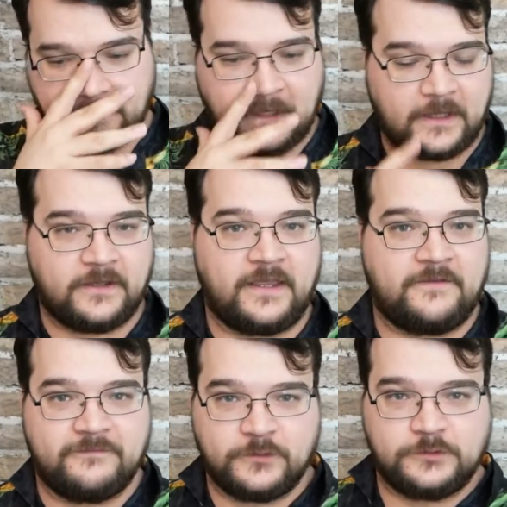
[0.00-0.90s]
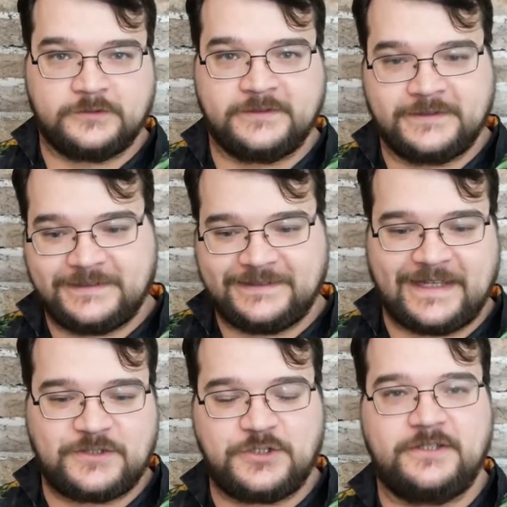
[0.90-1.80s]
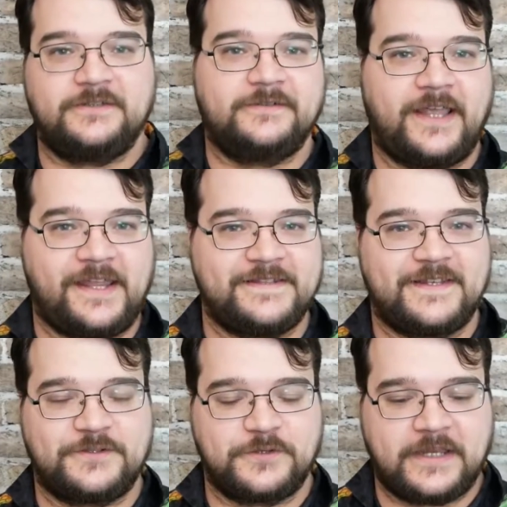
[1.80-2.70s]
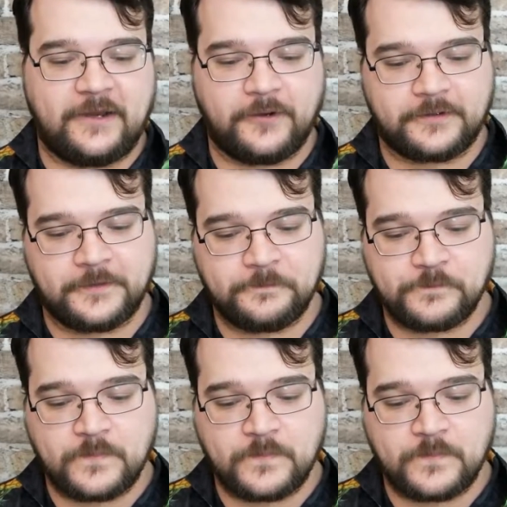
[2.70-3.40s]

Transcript: a full Leshy ancestry character,